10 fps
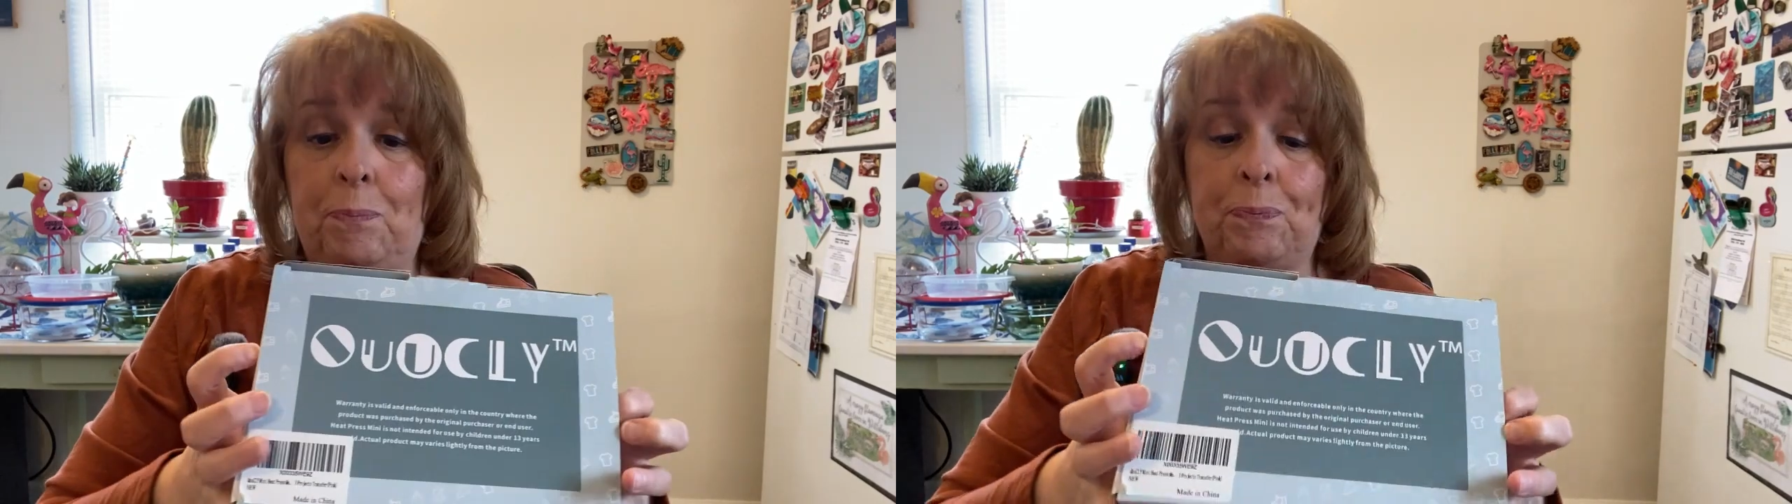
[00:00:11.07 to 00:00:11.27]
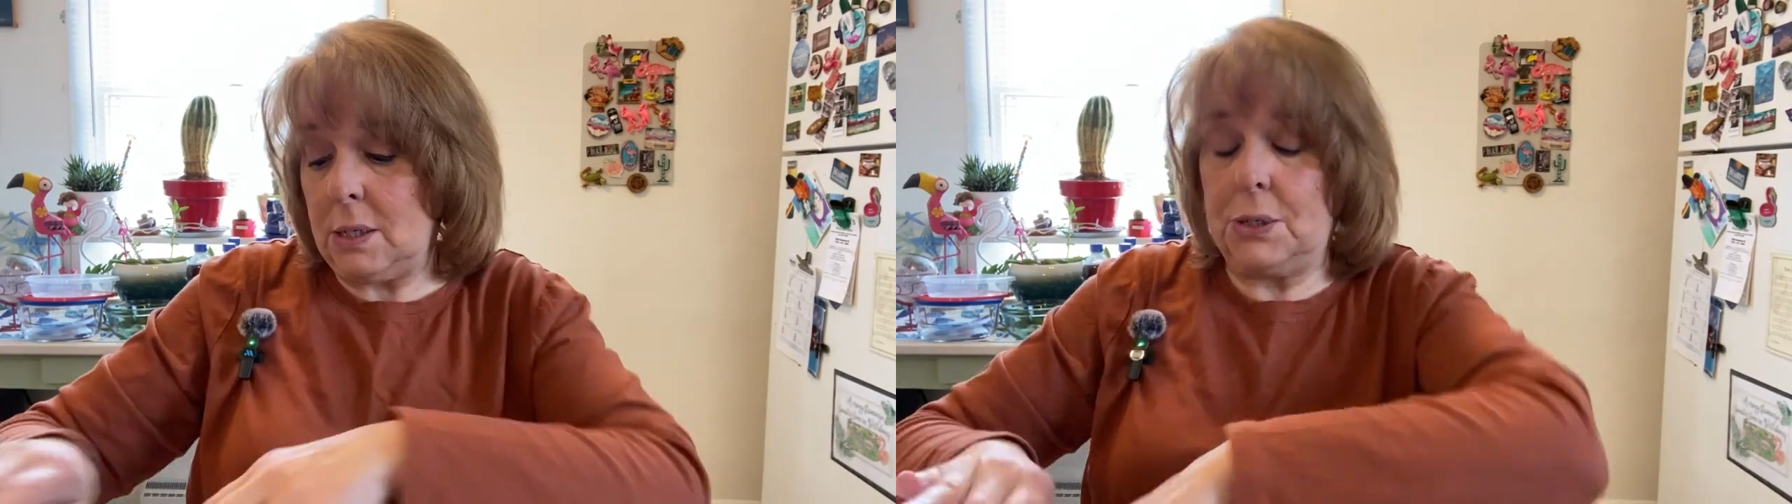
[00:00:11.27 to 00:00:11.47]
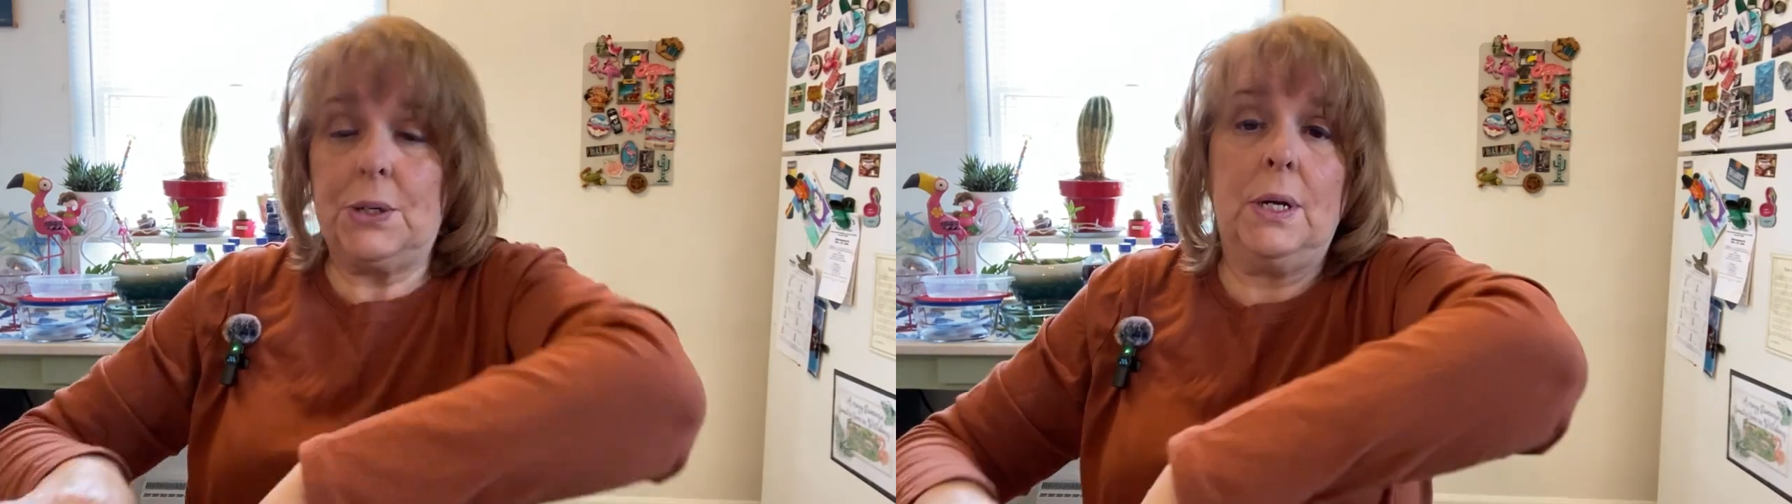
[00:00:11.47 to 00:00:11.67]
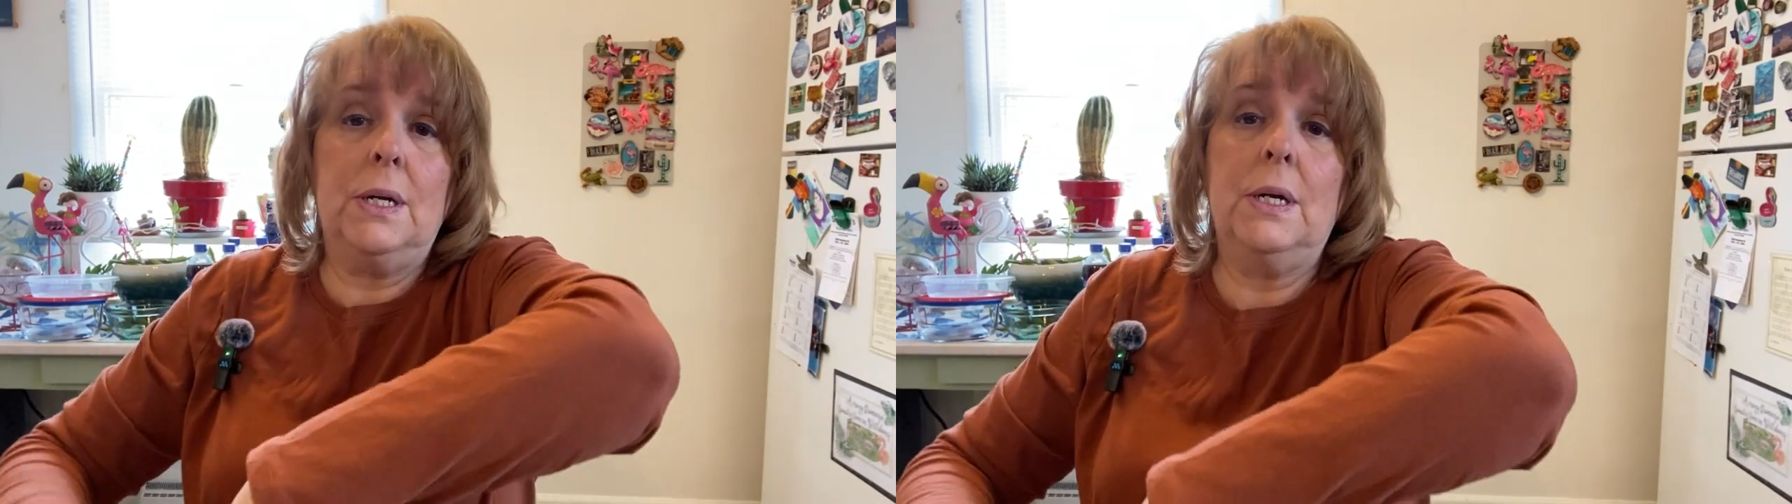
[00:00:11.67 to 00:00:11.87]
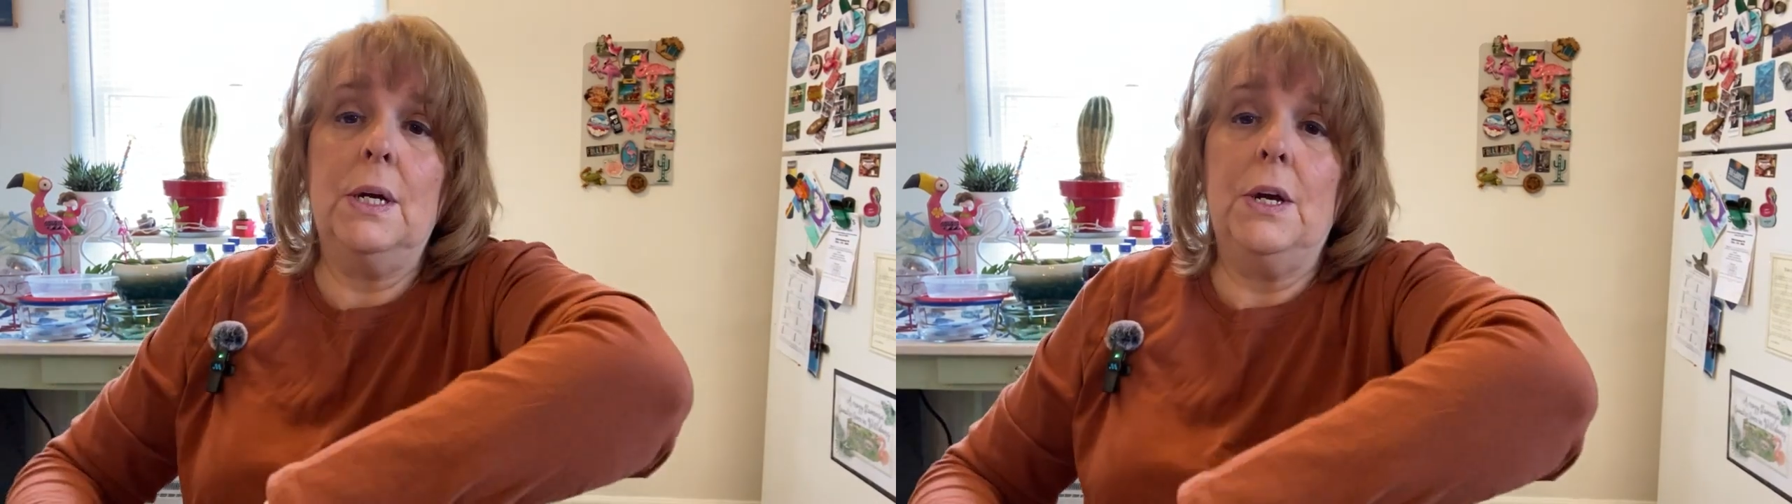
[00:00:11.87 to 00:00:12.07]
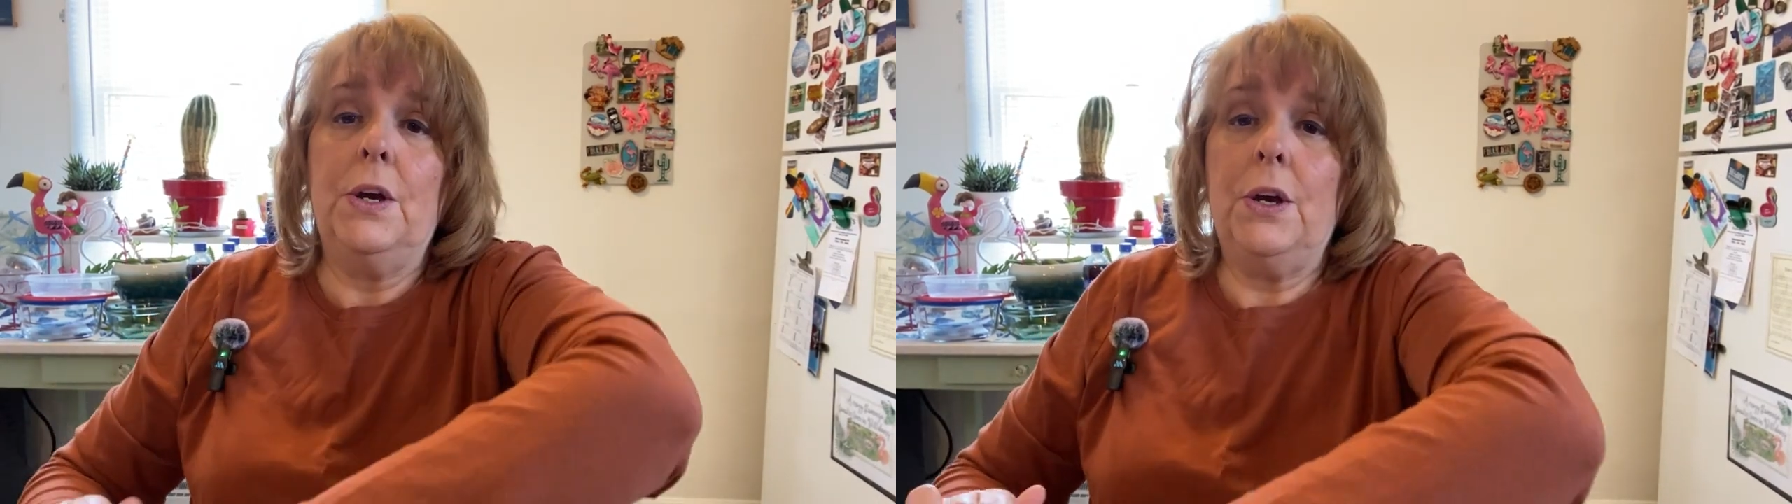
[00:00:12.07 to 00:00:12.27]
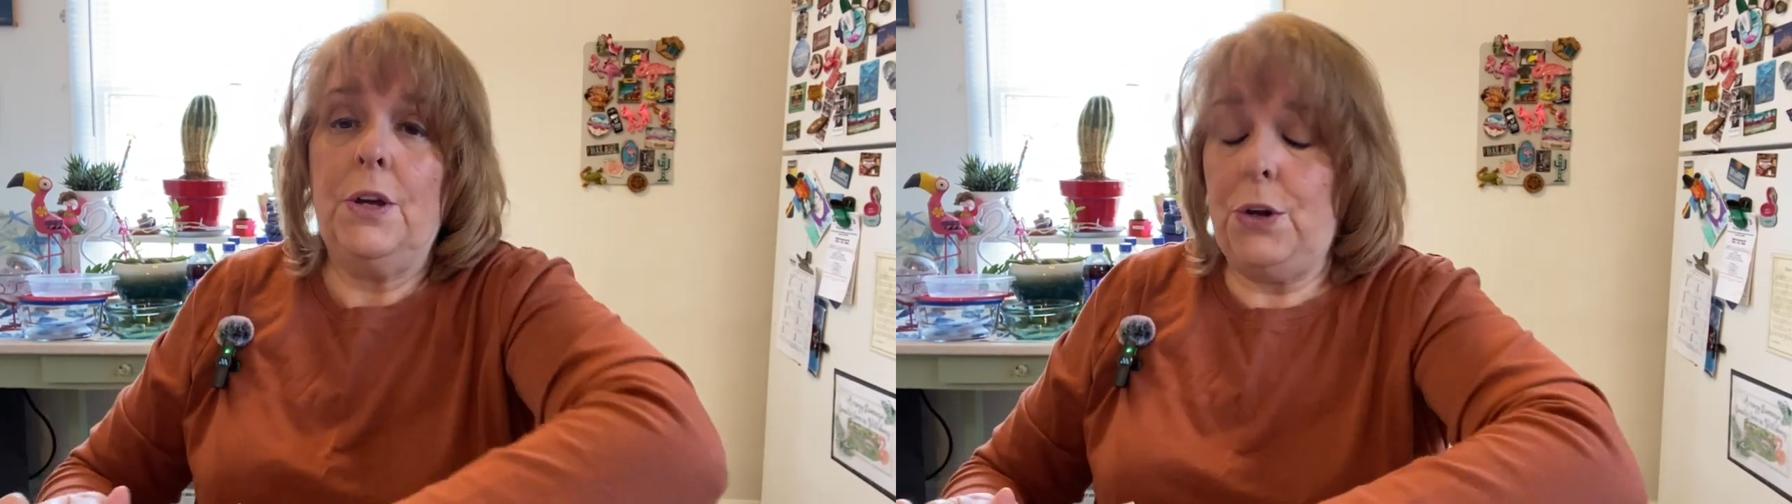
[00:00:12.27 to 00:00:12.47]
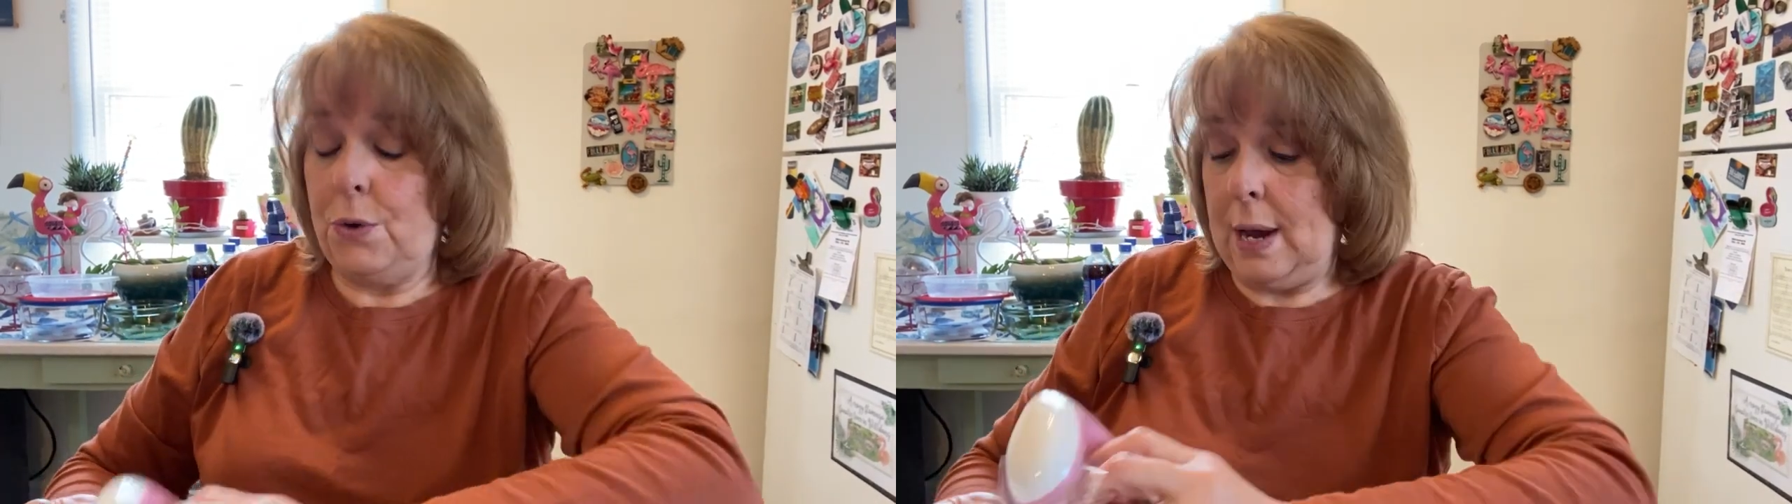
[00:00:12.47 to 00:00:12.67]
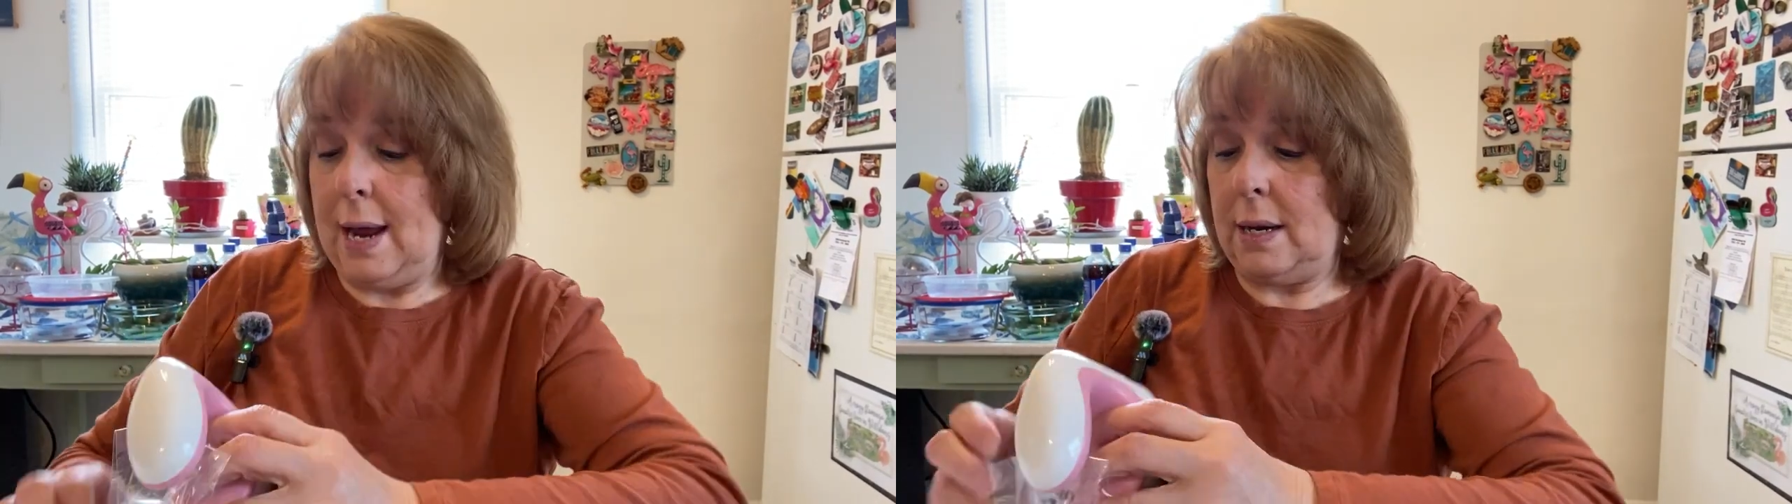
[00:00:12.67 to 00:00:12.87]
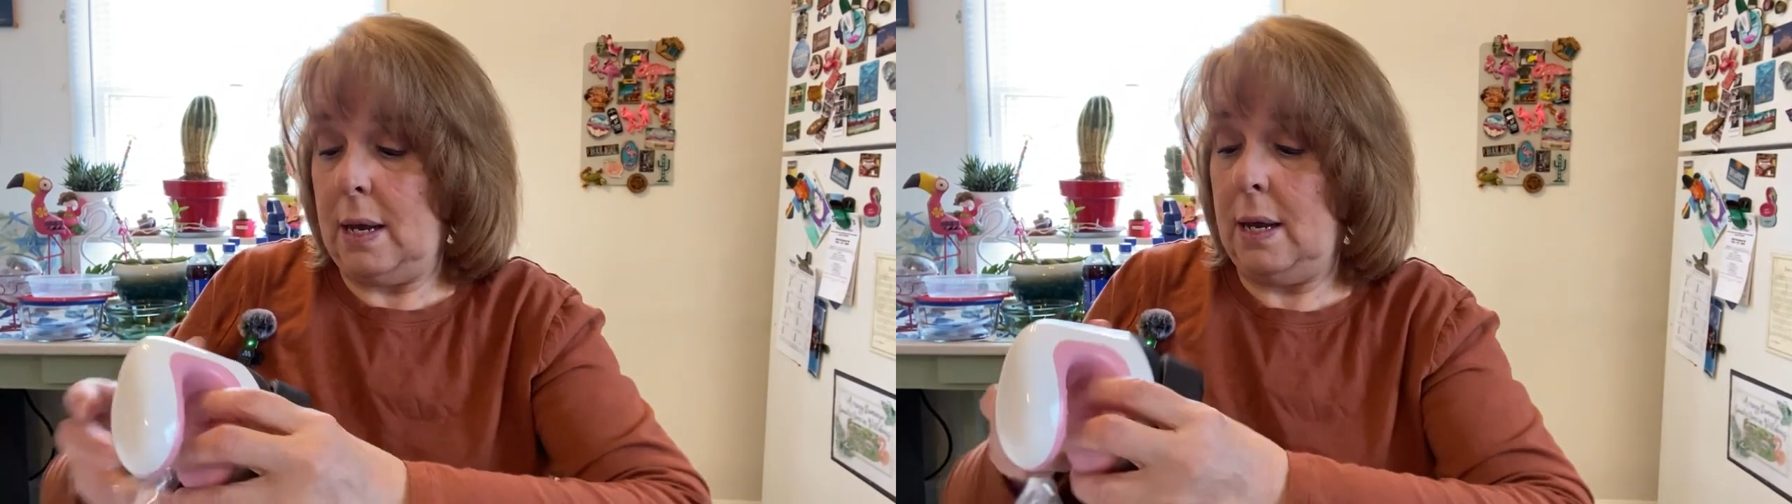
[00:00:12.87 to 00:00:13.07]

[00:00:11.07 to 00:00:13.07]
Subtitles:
Box, you get